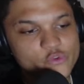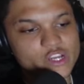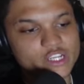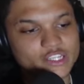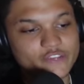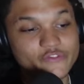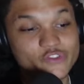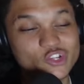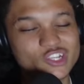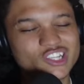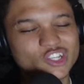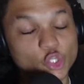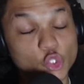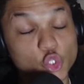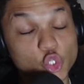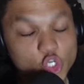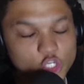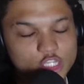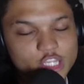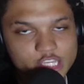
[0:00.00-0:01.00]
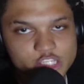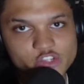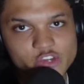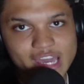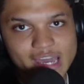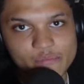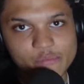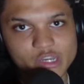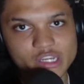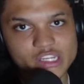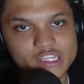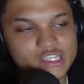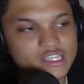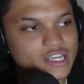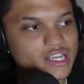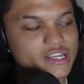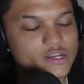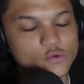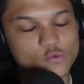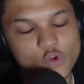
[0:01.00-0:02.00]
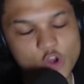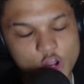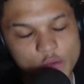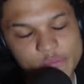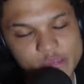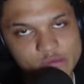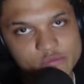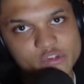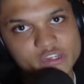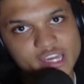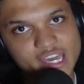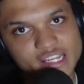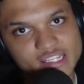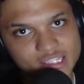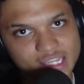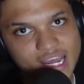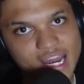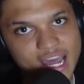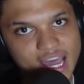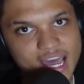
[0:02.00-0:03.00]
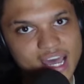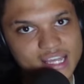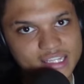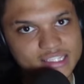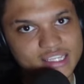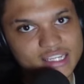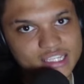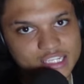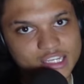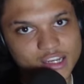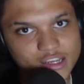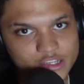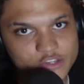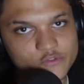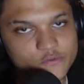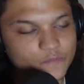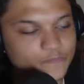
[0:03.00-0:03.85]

If you just look like you have money and the wrong people catch that eye attention on you,